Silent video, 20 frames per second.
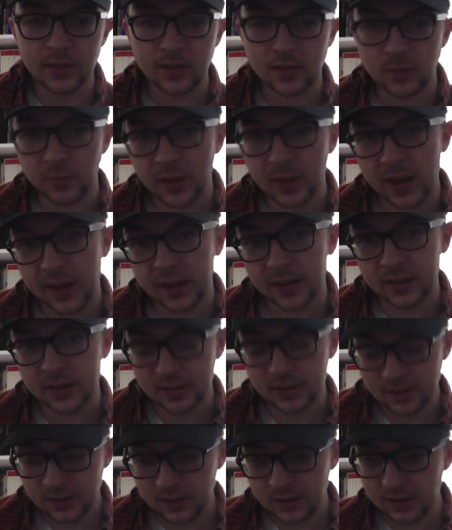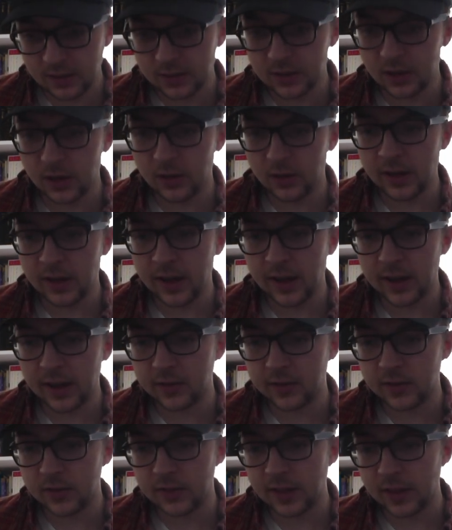and back, it
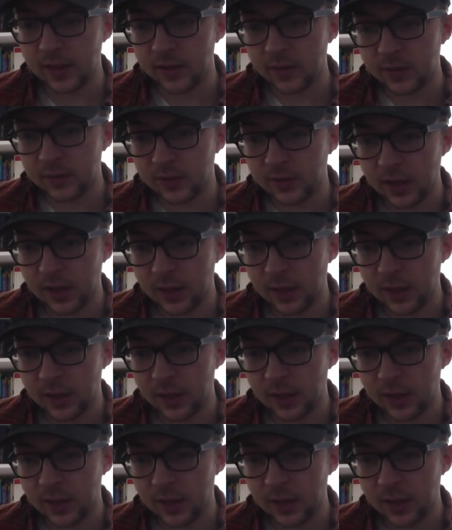has that same